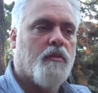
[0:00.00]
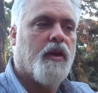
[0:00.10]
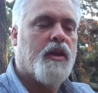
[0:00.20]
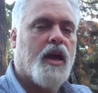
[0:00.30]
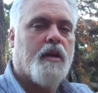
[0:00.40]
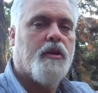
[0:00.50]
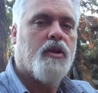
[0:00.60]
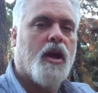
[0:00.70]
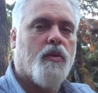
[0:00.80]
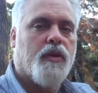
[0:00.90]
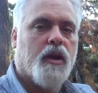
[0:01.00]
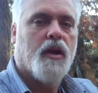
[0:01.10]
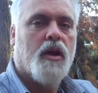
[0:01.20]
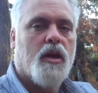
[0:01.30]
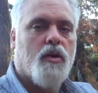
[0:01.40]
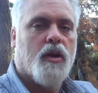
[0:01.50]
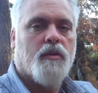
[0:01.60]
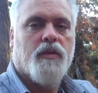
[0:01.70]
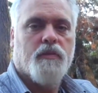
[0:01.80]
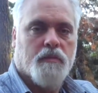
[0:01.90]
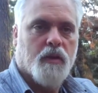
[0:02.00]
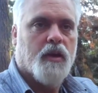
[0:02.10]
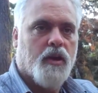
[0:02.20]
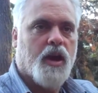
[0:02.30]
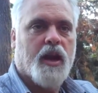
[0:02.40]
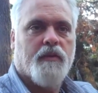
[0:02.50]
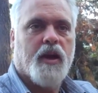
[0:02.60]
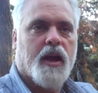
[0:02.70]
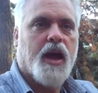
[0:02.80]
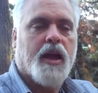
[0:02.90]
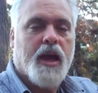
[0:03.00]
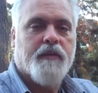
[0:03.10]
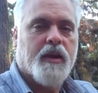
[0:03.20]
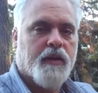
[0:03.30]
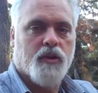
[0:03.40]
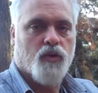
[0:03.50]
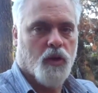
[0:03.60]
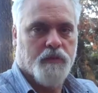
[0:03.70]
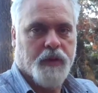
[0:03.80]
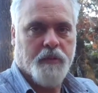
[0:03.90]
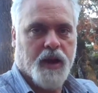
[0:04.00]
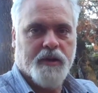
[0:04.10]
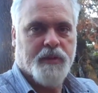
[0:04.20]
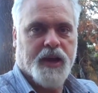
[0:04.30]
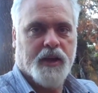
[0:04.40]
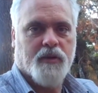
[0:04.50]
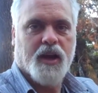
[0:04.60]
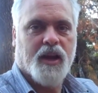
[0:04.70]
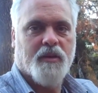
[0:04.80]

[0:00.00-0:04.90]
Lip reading: And by the time you're done with it, you can, you kind of, I kind of had control of my mind back, right?